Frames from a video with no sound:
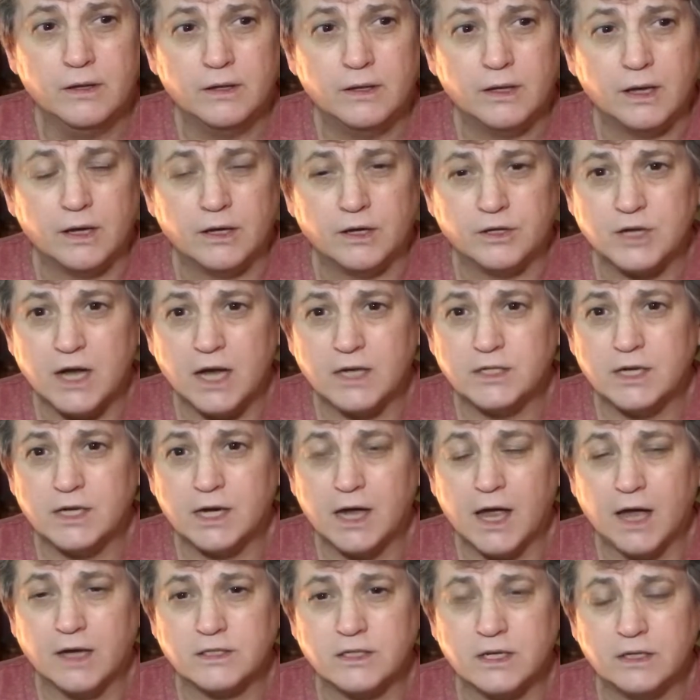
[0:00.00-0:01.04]
in a tragic
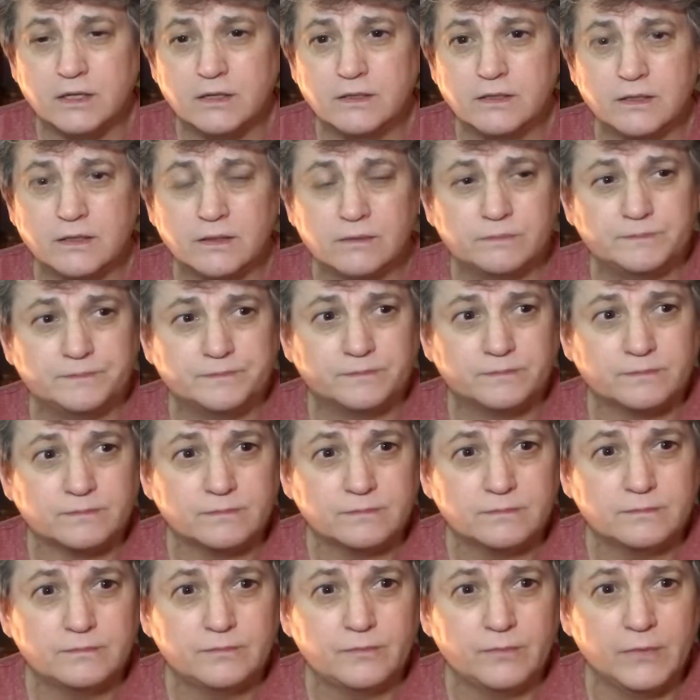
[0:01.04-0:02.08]
accident,
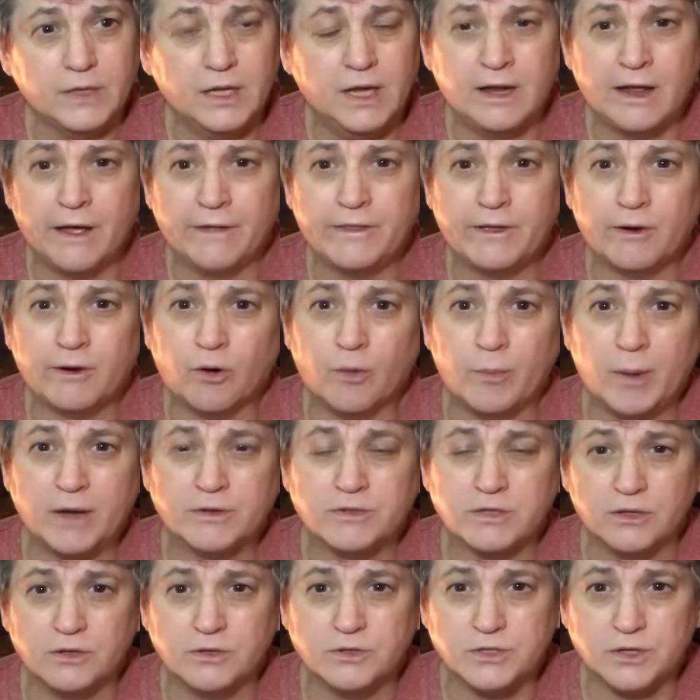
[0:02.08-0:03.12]
and now they were about
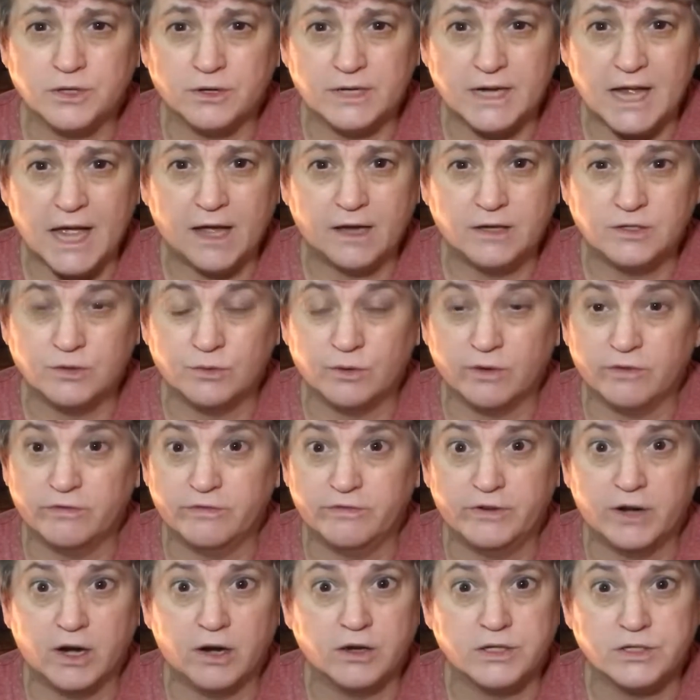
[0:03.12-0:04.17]
to lose their dad to a
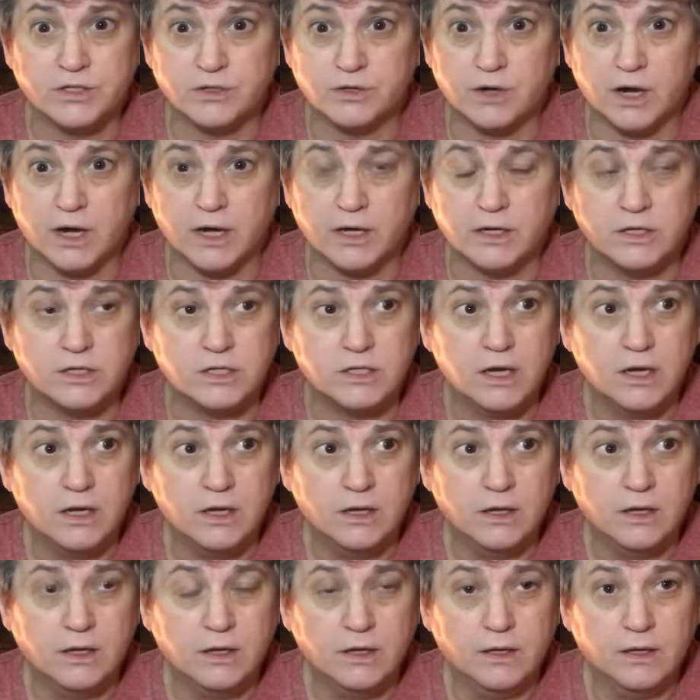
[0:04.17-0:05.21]
very strange
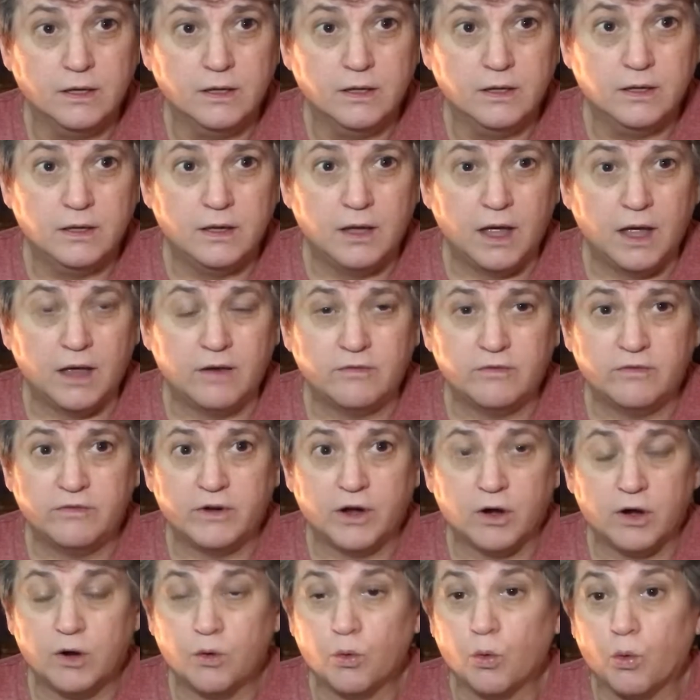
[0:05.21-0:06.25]
and
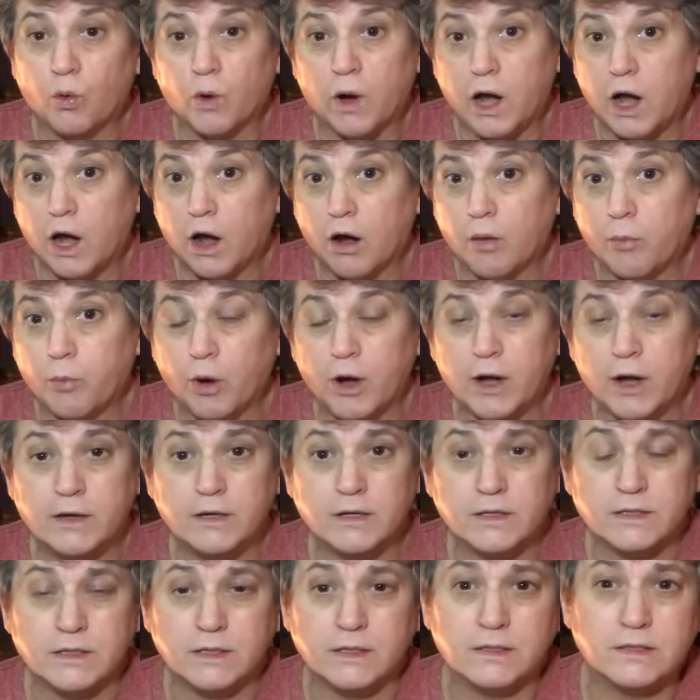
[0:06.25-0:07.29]
very rare brain
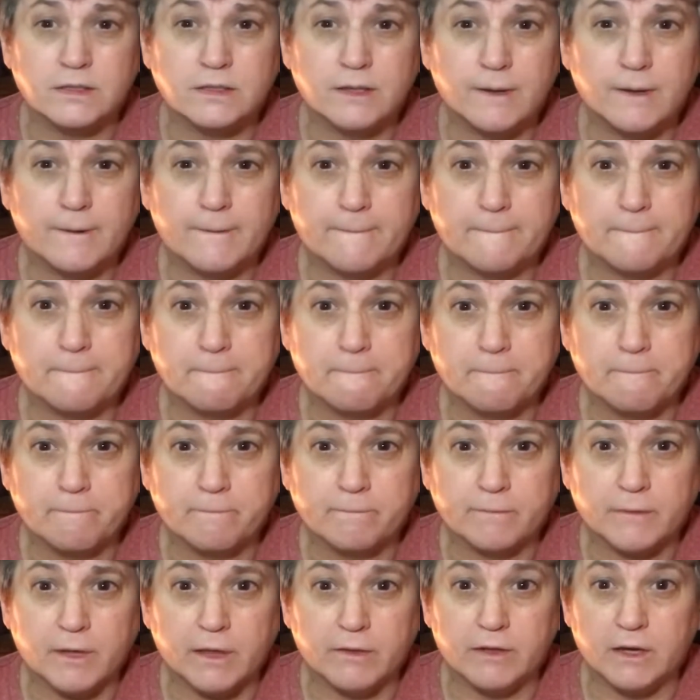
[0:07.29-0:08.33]
disease
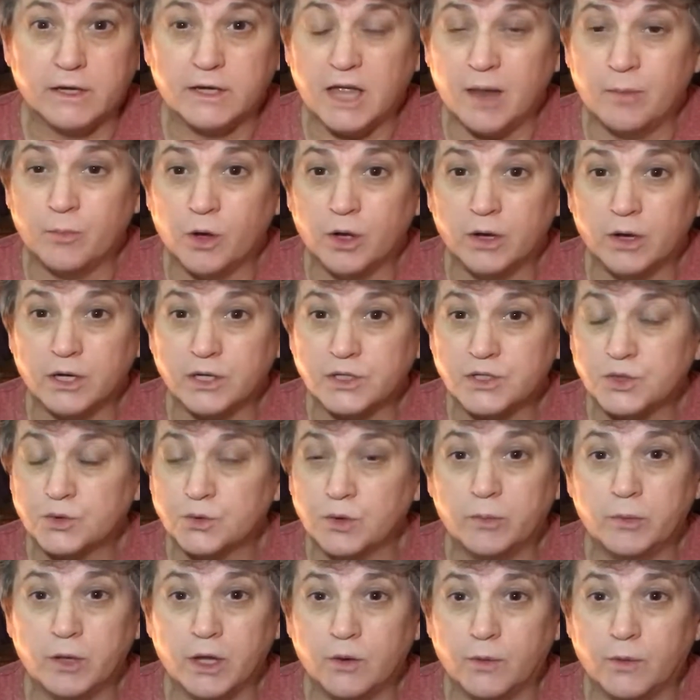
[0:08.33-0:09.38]
that came on
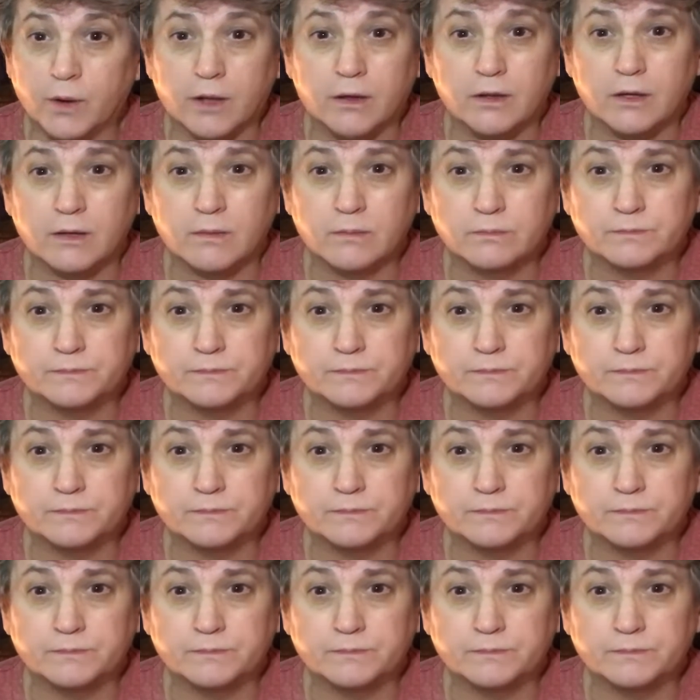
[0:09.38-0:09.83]
extremely quickly.